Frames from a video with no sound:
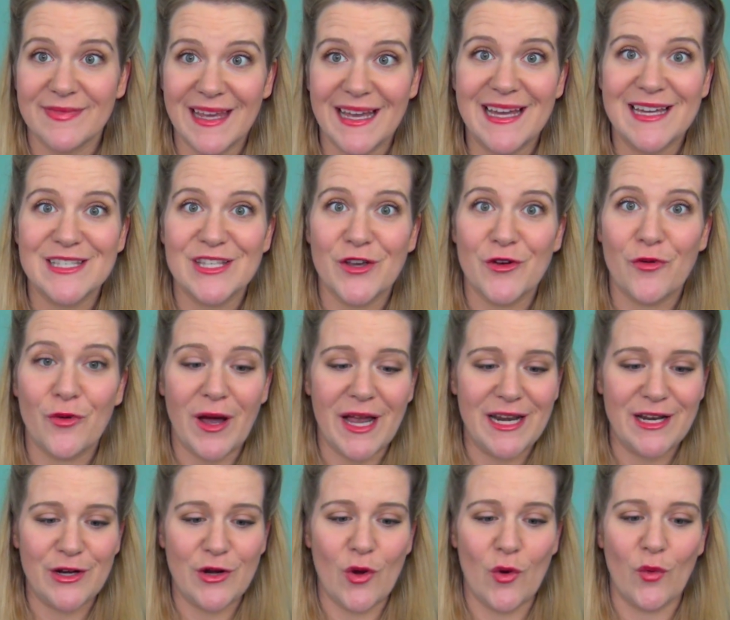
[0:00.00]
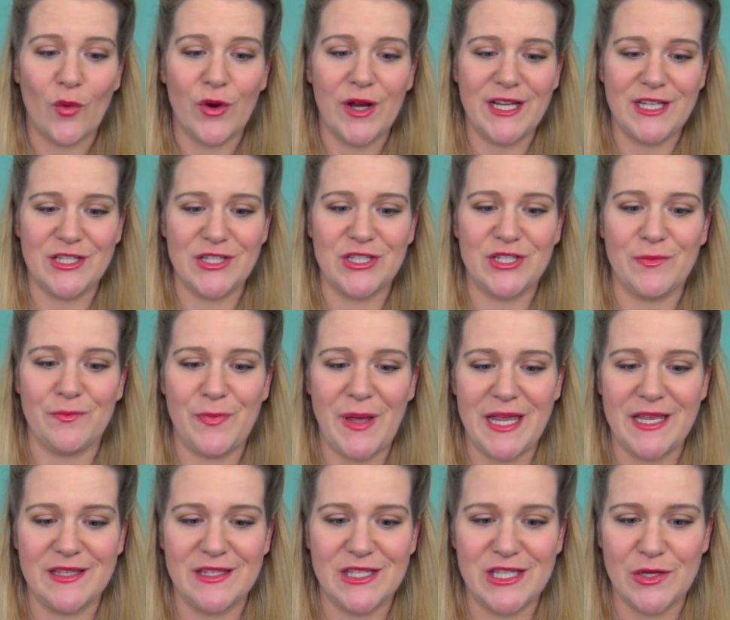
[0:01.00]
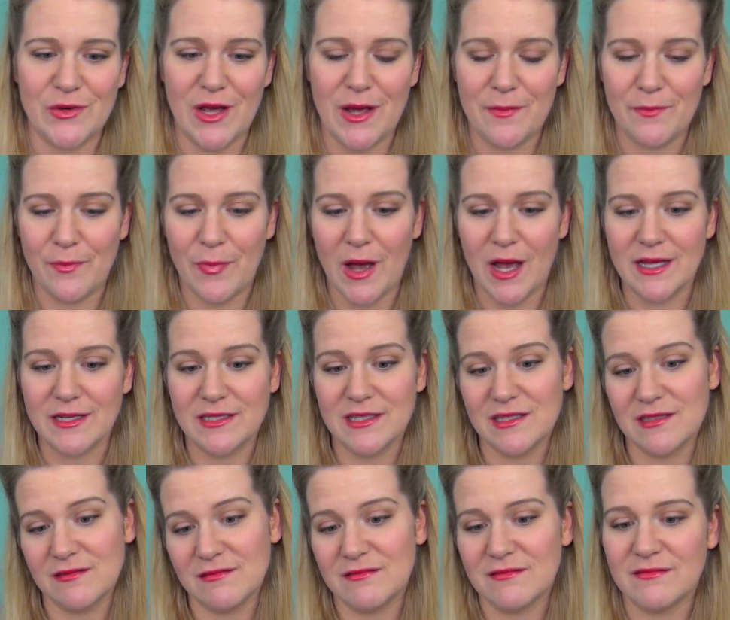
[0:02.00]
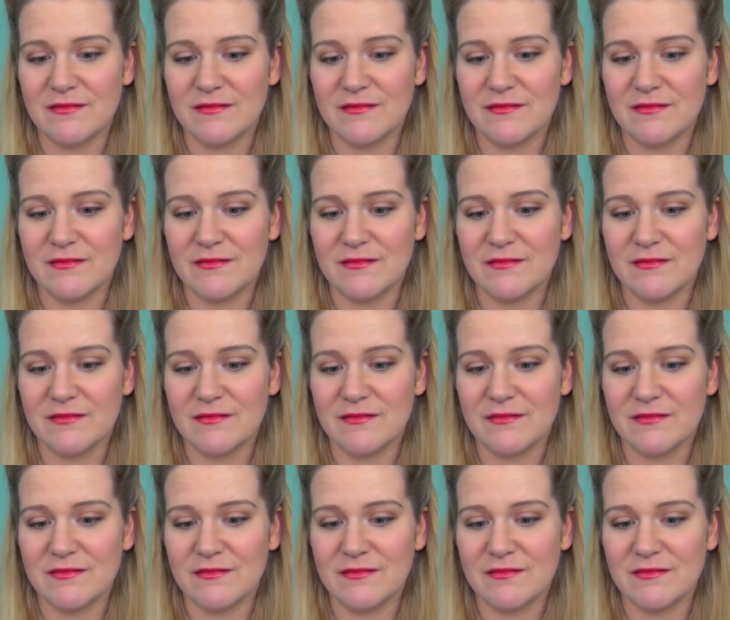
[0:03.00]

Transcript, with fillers: That has quite an orange base to it, but